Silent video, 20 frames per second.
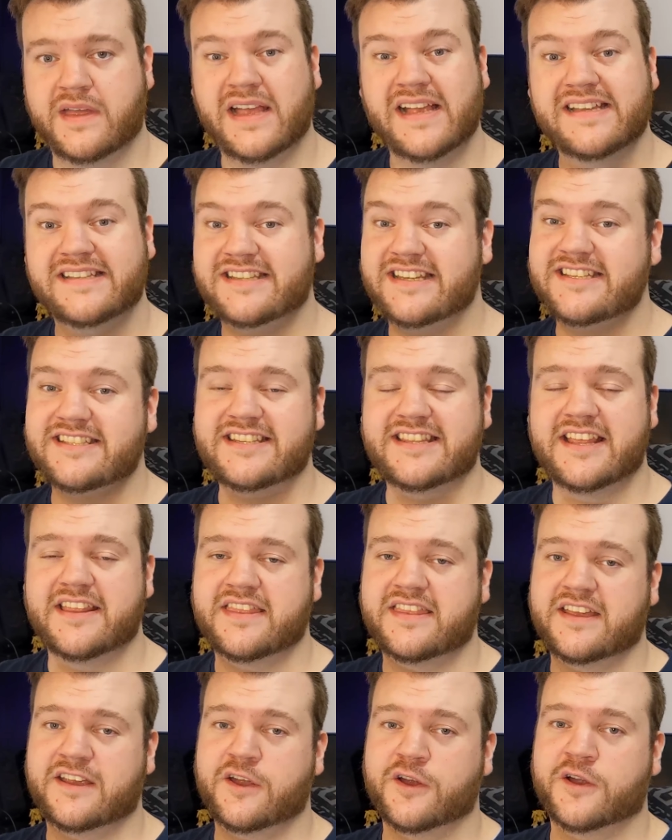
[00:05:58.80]
Since the
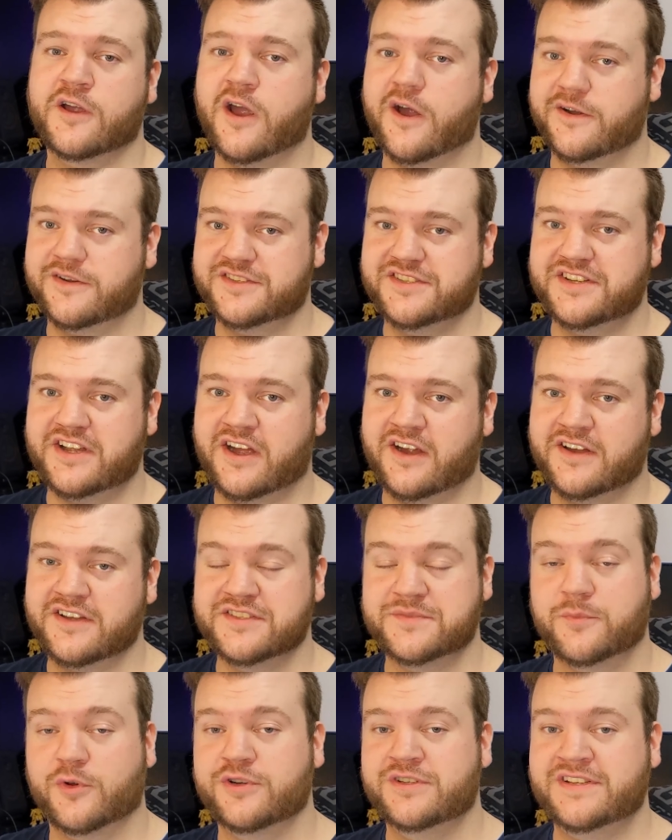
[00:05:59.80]
thicker cardstock
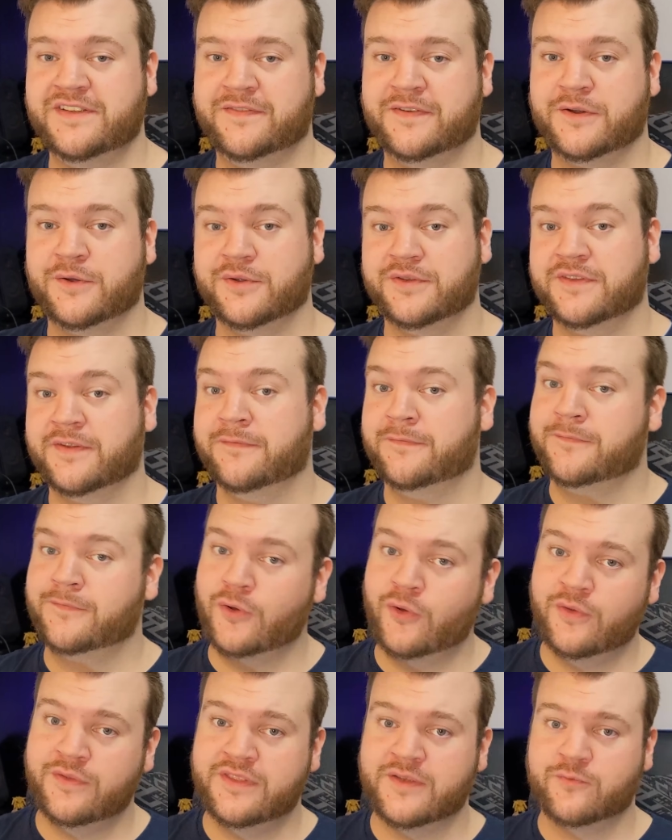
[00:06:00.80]
is more difficult to
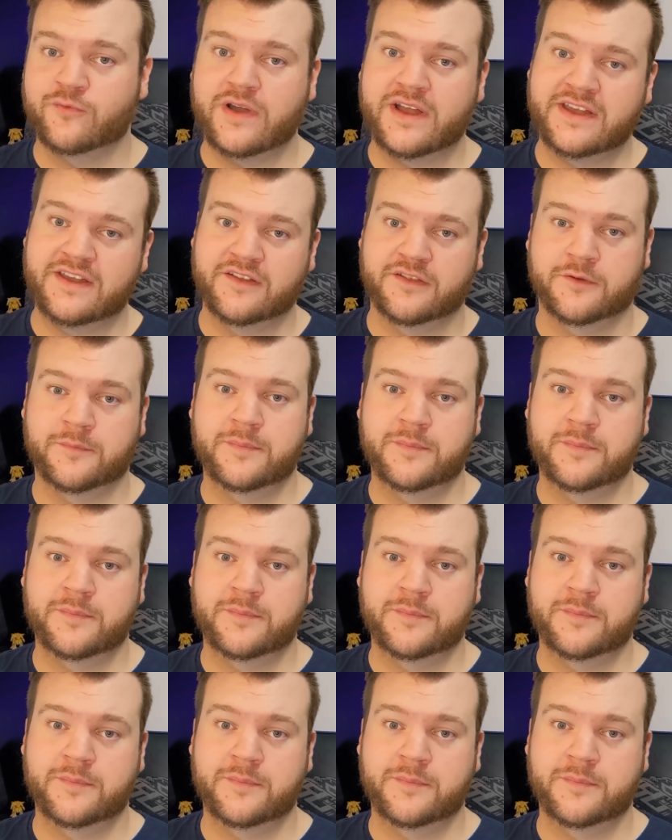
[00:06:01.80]
fold than regular